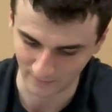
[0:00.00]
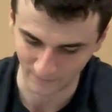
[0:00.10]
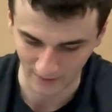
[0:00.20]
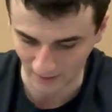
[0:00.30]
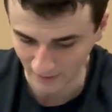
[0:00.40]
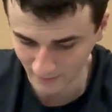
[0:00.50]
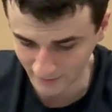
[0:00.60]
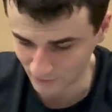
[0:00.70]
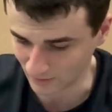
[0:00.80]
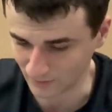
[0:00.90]
And I
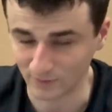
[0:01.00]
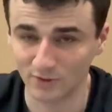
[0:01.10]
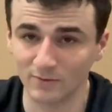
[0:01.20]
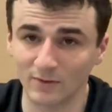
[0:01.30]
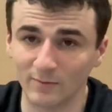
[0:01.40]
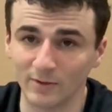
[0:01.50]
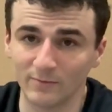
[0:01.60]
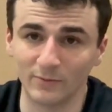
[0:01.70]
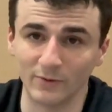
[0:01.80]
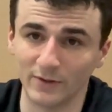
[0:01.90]
like translucent rubber
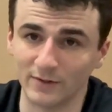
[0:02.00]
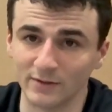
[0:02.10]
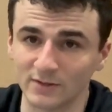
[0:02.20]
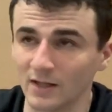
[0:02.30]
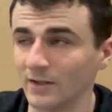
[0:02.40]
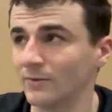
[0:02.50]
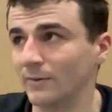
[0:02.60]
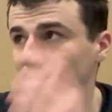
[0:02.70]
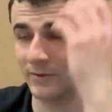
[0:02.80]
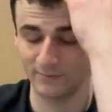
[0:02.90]
more than solid
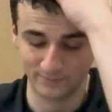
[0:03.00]
rubber.